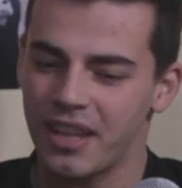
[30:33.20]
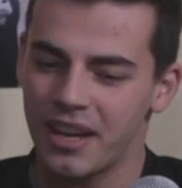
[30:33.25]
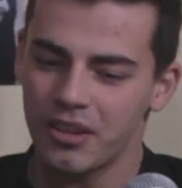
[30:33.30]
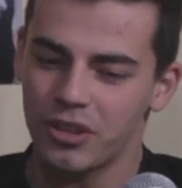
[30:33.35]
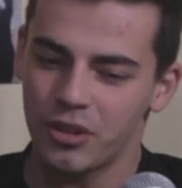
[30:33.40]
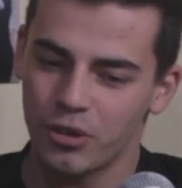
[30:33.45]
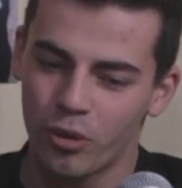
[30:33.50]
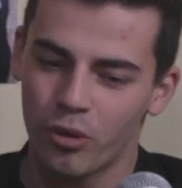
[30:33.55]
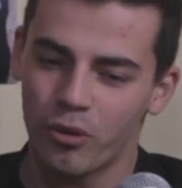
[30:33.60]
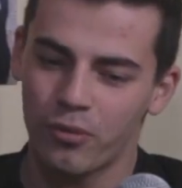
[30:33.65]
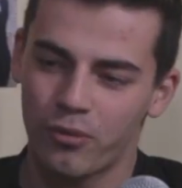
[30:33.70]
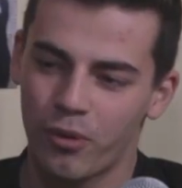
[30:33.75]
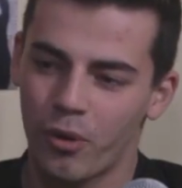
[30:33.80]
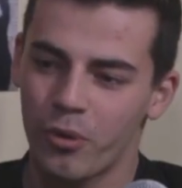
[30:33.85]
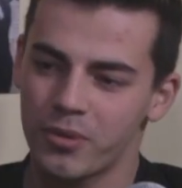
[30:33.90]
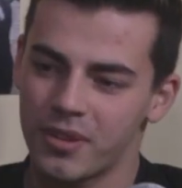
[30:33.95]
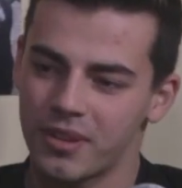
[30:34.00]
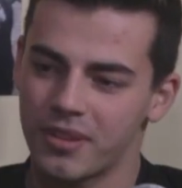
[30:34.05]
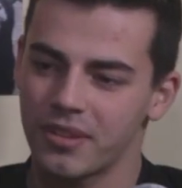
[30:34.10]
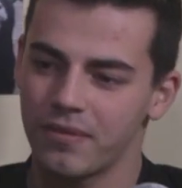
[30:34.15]
that your
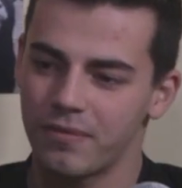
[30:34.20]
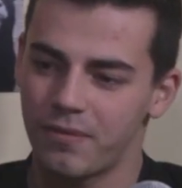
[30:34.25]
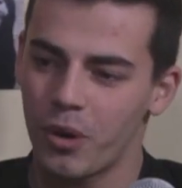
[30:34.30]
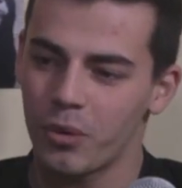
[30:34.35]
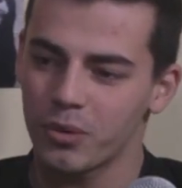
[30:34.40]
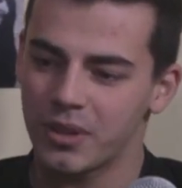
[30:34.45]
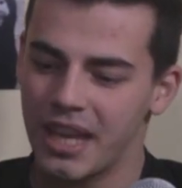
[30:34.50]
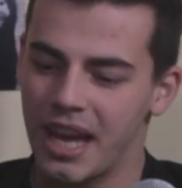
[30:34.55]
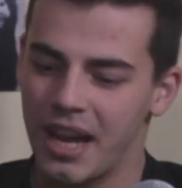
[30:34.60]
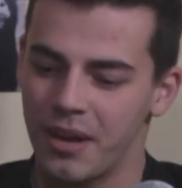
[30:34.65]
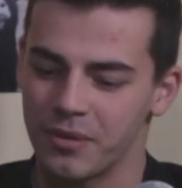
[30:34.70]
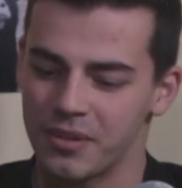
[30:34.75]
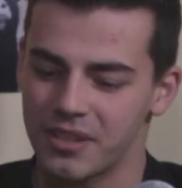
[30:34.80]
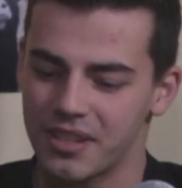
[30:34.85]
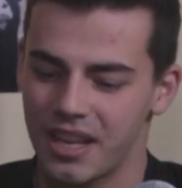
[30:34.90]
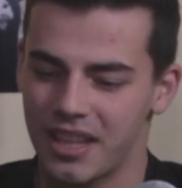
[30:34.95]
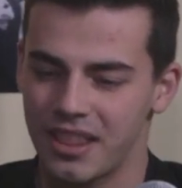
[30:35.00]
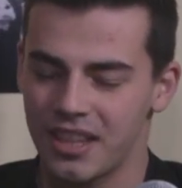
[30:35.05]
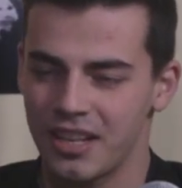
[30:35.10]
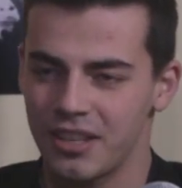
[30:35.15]
vote counts,
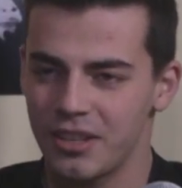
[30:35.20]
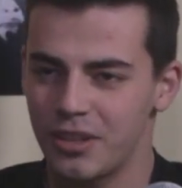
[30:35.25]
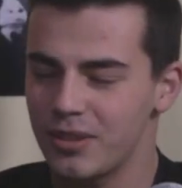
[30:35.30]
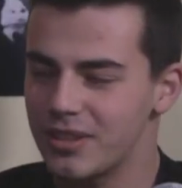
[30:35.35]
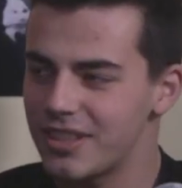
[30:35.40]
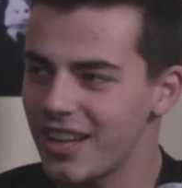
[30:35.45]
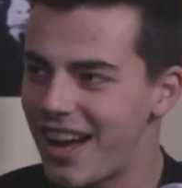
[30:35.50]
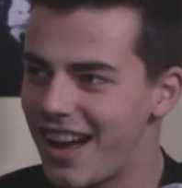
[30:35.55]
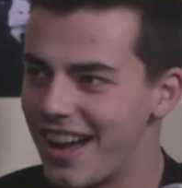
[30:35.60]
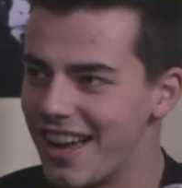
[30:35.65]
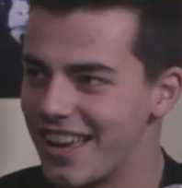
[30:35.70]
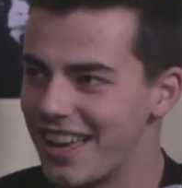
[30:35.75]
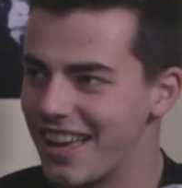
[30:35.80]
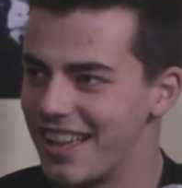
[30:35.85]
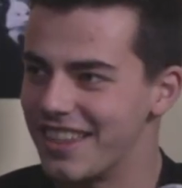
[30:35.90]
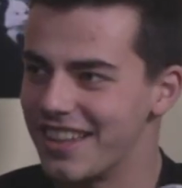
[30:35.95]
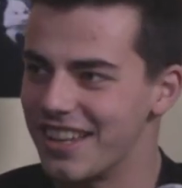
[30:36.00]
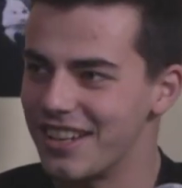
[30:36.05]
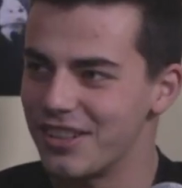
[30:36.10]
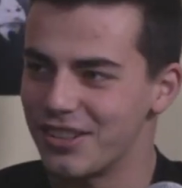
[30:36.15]
and then you die,
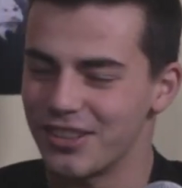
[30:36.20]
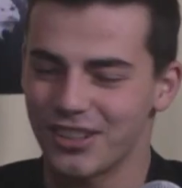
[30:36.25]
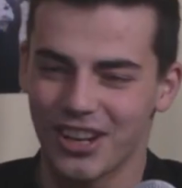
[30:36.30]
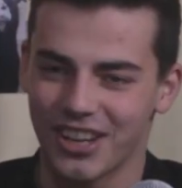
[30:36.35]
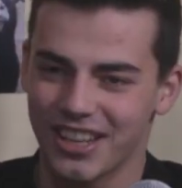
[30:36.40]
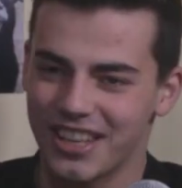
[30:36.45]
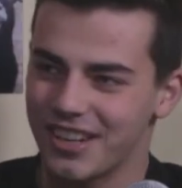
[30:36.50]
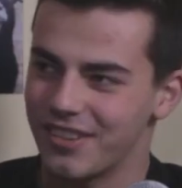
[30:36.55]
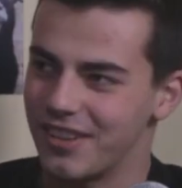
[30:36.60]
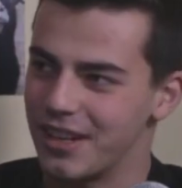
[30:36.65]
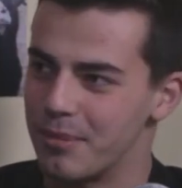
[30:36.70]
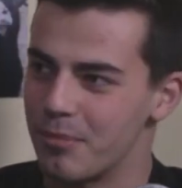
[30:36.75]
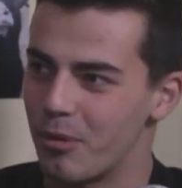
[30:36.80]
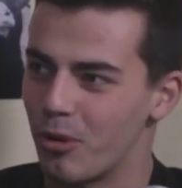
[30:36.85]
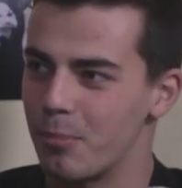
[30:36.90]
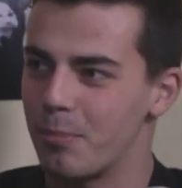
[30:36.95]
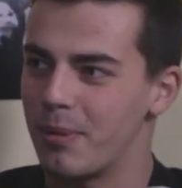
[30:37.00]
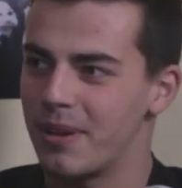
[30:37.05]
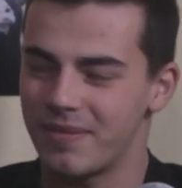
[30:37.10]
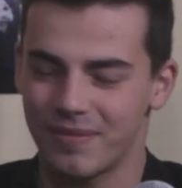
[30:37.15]
and then you're not here
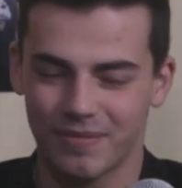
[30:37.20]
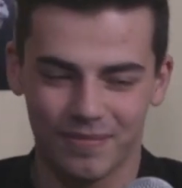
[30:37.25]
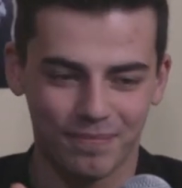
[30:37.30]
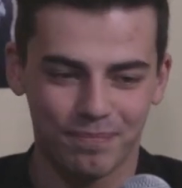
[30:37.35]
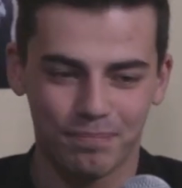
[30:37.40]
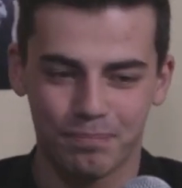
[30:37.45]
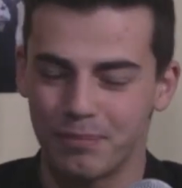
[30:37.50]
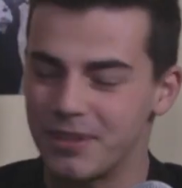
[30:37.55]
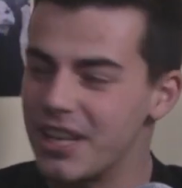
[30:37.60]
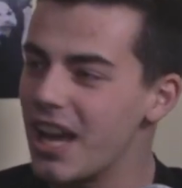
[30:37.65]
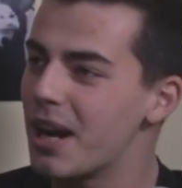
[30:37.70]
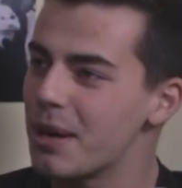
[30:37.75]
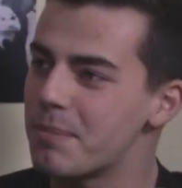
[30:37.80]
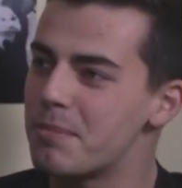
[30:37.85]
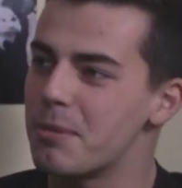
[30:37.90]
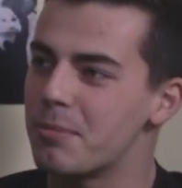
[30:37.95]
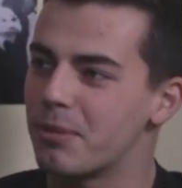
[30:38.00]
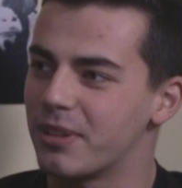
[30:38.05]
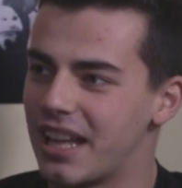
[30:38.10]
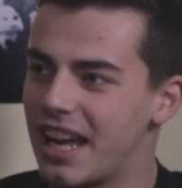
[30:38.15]
anymore. But young
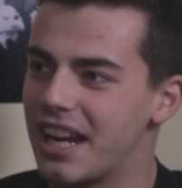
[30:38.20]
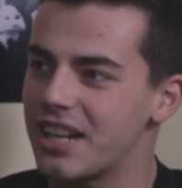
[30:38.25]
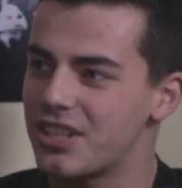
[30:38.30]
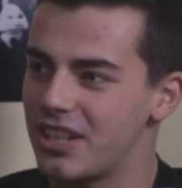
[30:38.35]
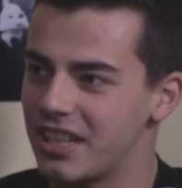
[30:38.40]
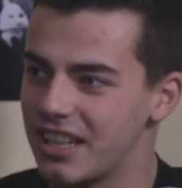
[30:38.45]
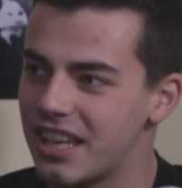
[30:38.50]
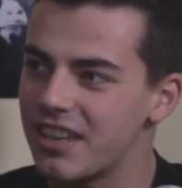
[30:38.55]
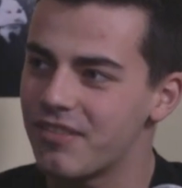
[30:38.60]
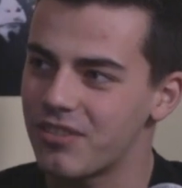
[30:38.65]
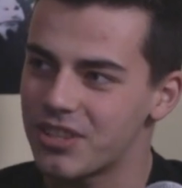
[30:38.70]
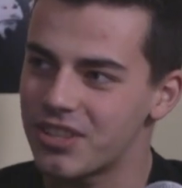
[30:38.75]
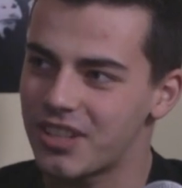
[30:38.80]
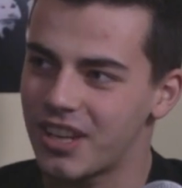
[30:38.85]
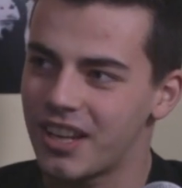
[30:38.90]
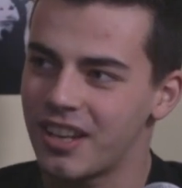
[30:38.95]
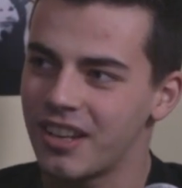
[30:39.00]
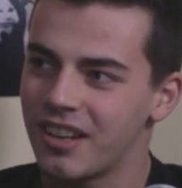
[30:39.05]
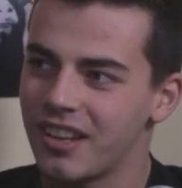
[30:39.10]
people that actually give a shit.